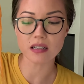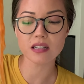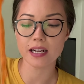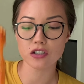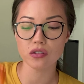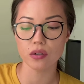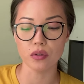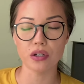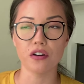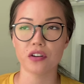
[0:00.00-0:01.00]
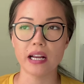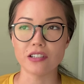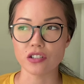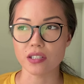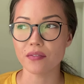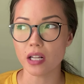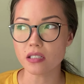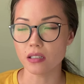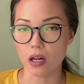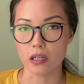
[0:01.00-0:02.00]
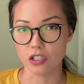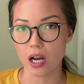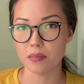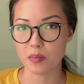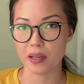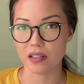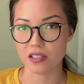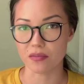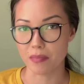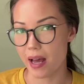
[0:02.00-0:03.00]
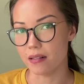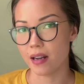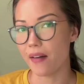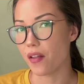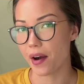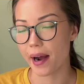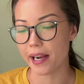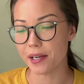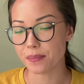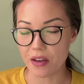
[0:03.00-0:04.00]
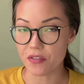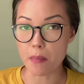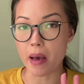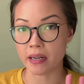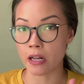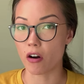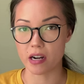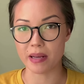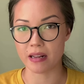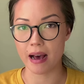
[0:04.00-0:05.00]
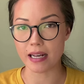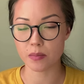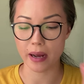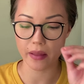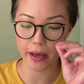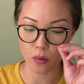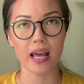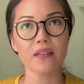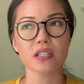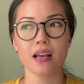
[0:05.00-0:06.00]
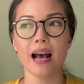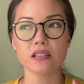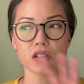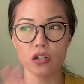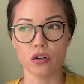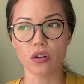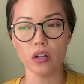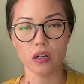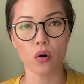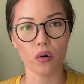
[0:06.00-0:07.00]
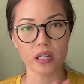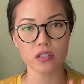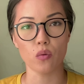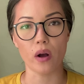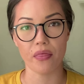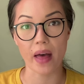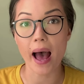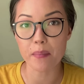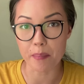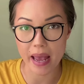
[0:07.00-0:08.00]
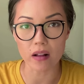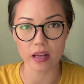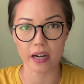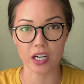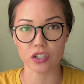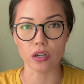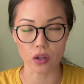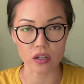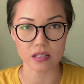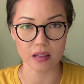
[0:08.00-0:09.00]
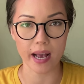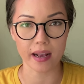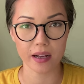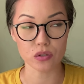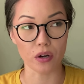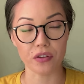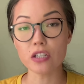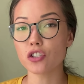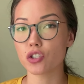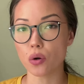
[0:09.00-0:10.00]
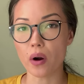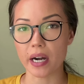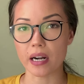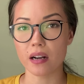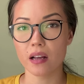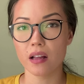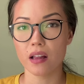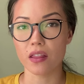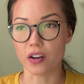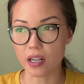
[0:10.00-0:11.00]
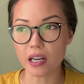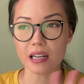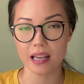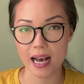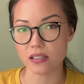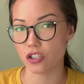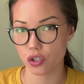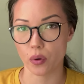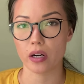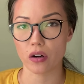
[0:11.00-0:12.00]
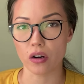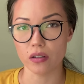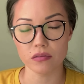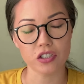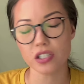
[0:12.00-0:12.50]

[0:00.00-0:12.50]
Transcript: doesn't actually only go for Asians. I've lost a lot of jobs because of men and their height. If the men had already been cast by then, they have to cast the girl according to what that male character looks like. So if he's short, they're gonna cast a short girl.